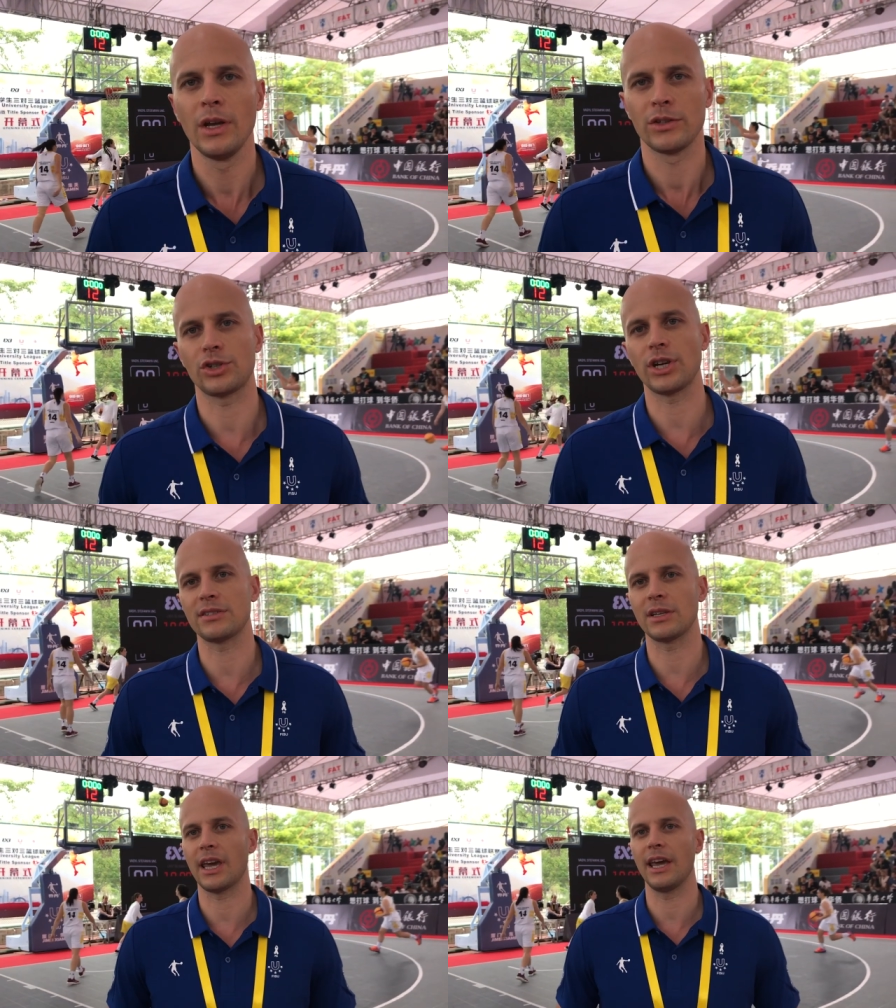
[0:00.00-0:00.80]
So
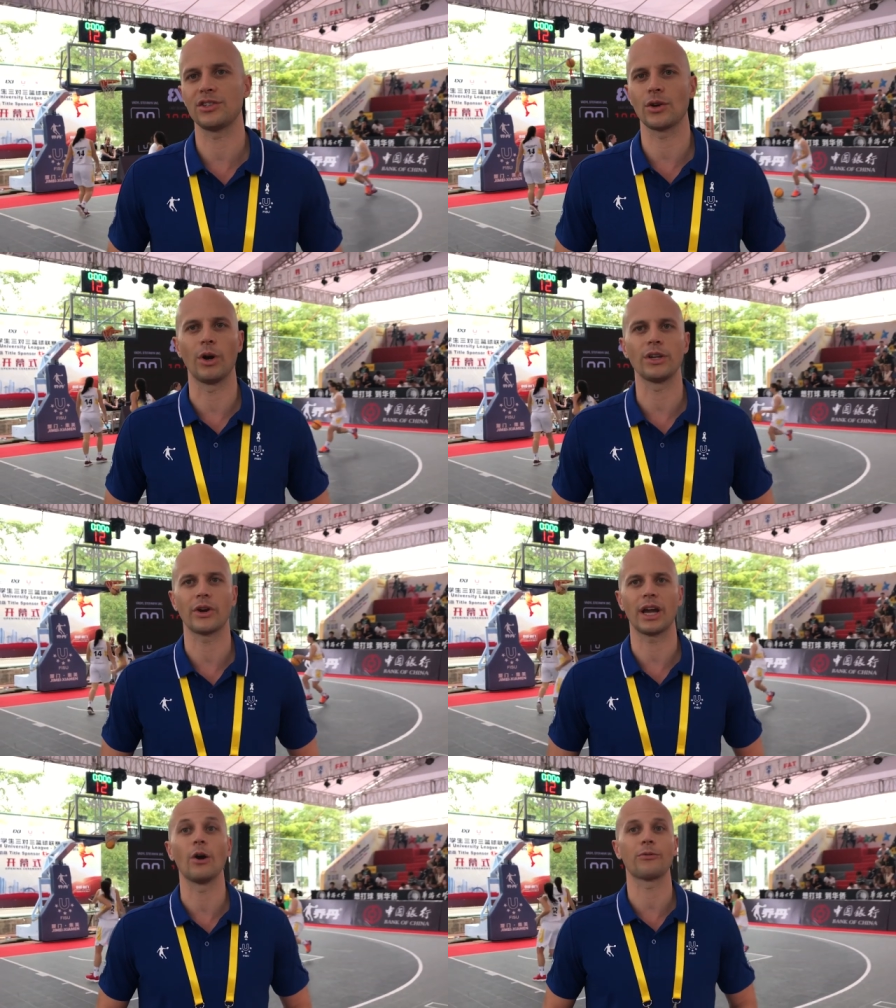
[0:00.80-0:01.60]
just in case you're
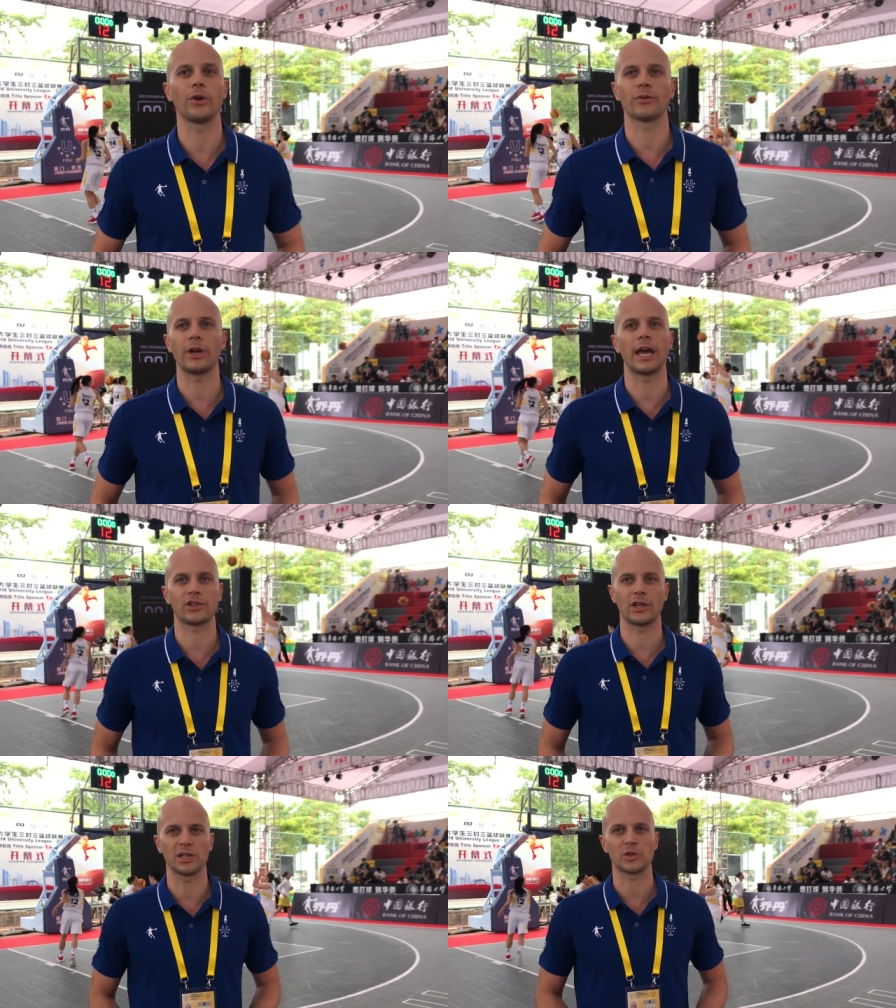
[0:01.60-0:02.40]
wondering how 3x3
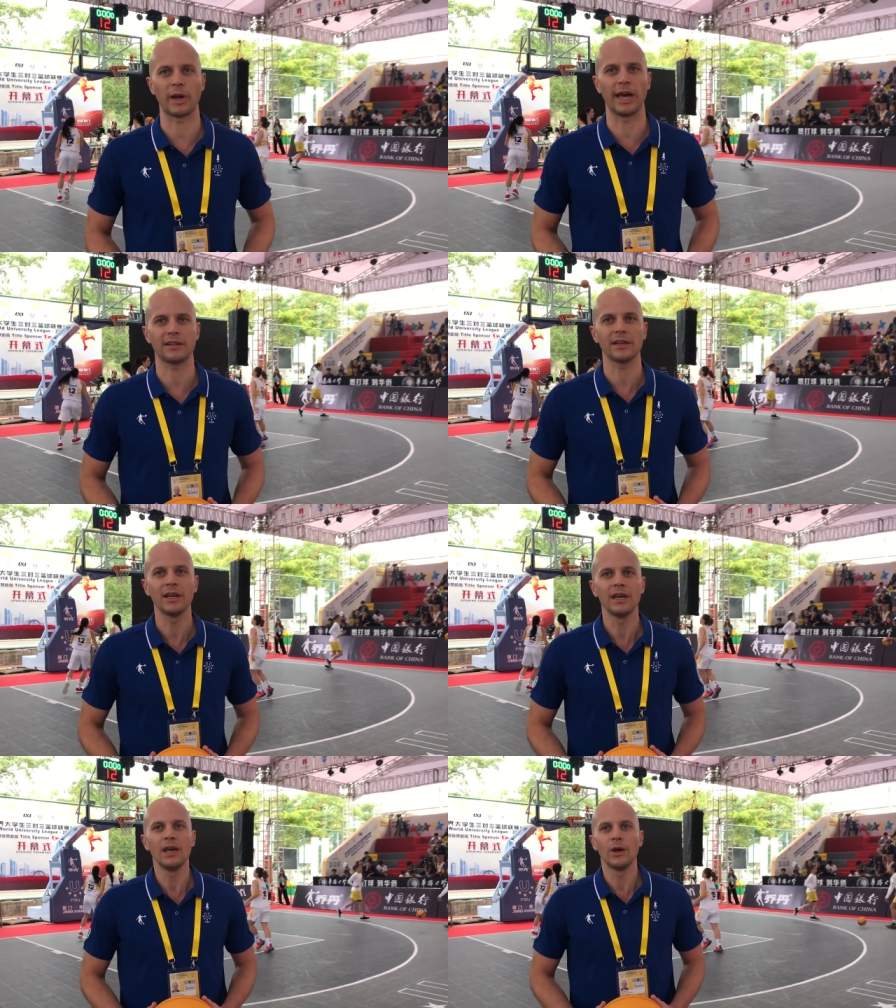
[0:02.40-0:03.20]
actually is played,
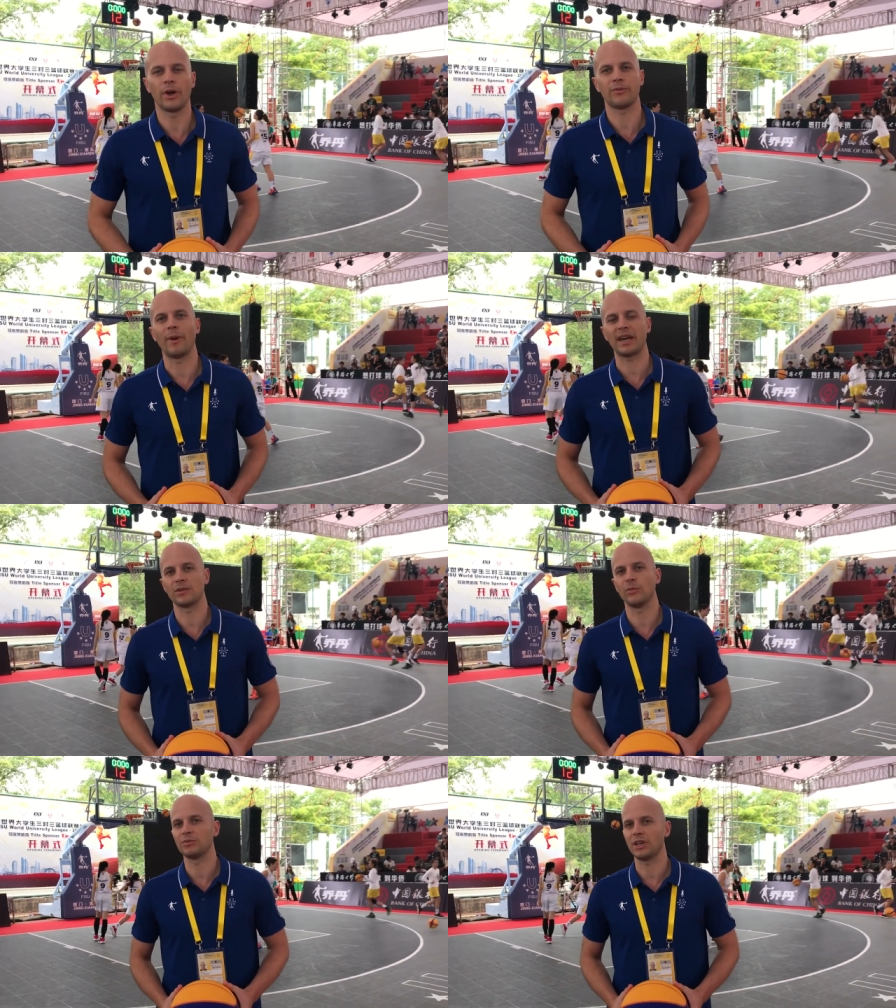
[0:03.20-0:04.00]
we have a
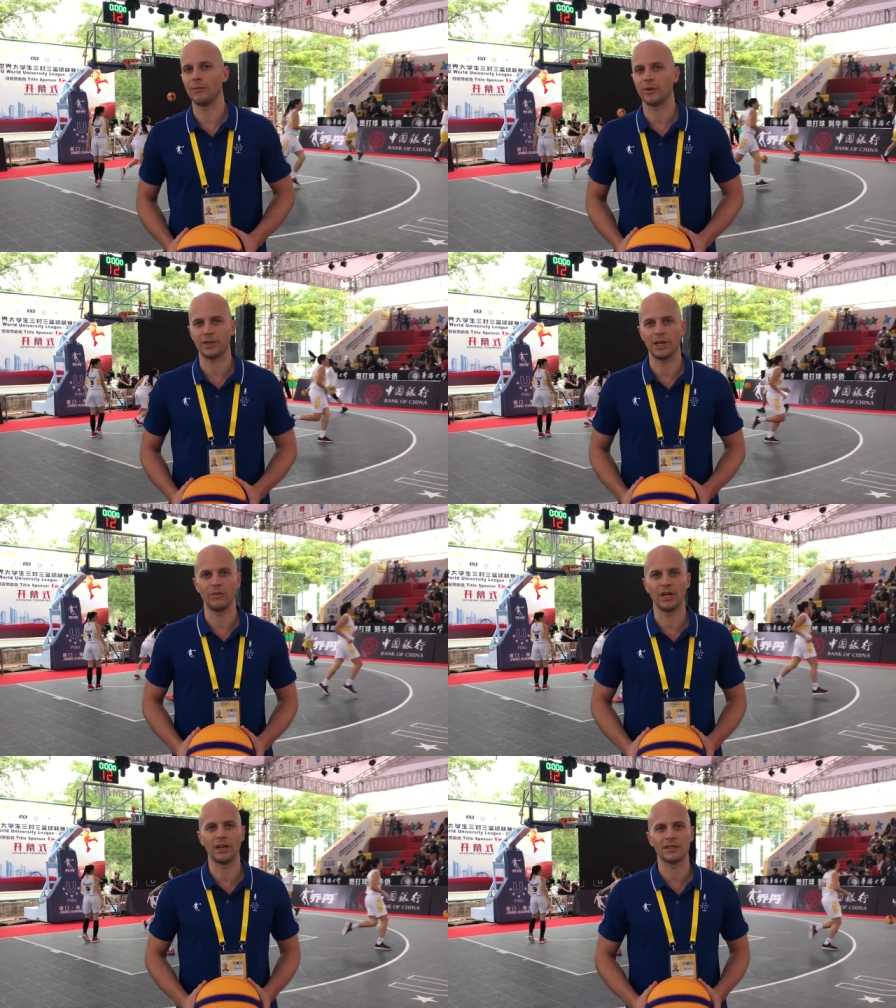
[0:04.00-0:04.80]
maximum time of 10
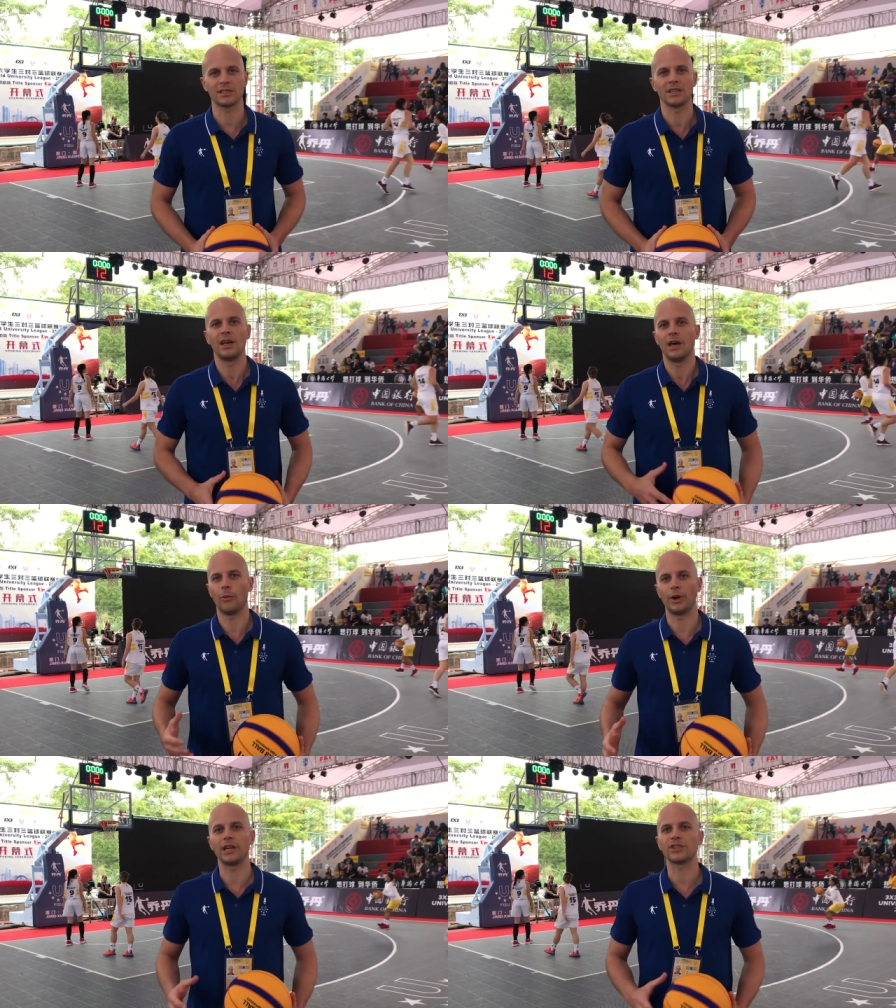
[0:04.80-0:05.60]
minutes,
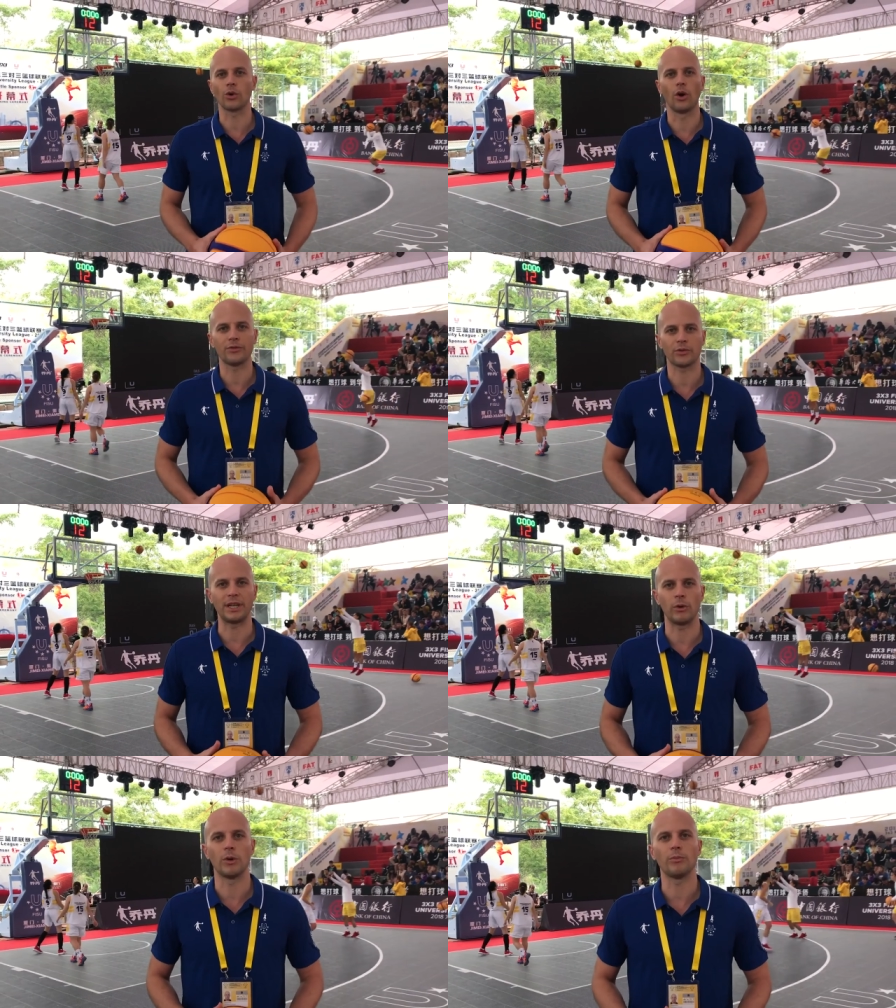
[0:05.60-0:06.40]
a winning score of
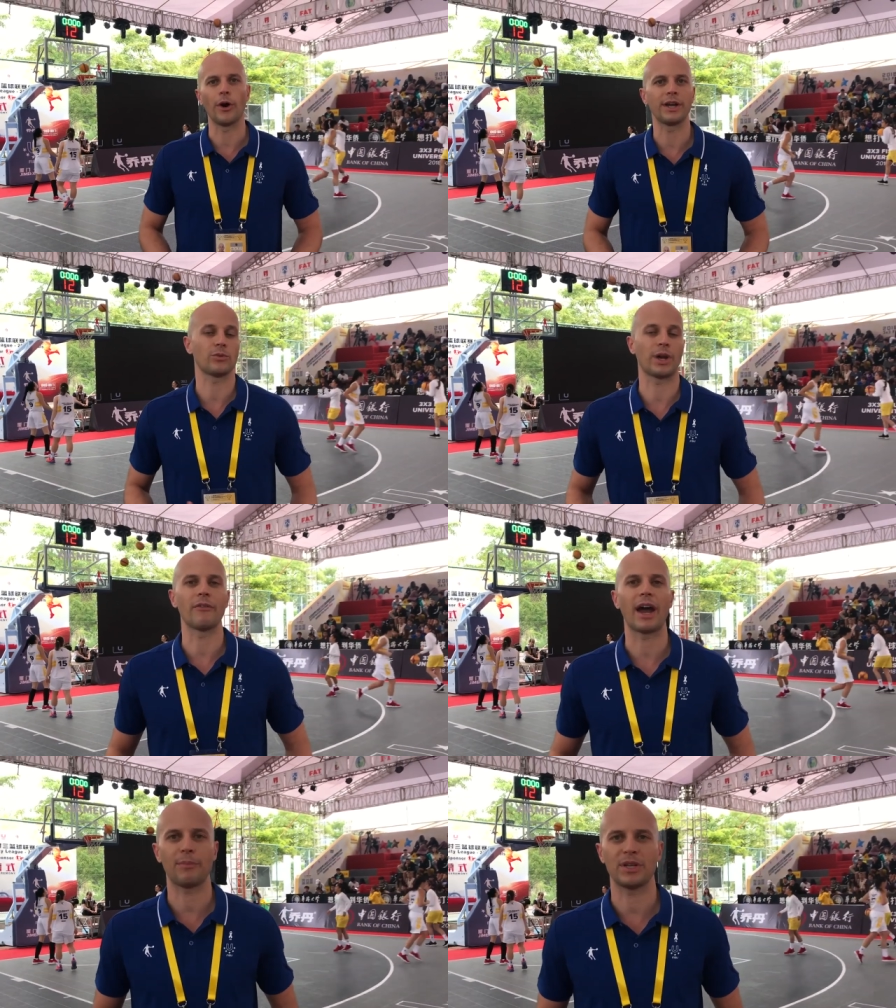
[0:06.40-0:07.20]
21 points,
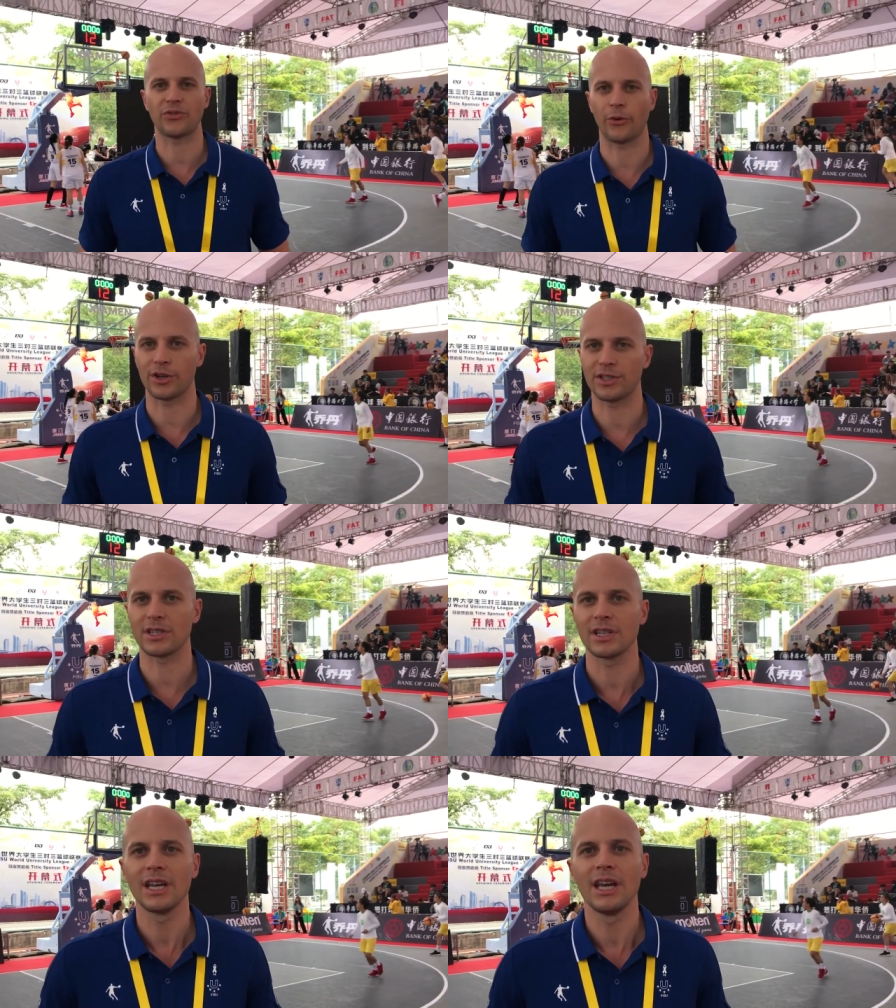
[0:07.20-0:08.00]
whatever happens first.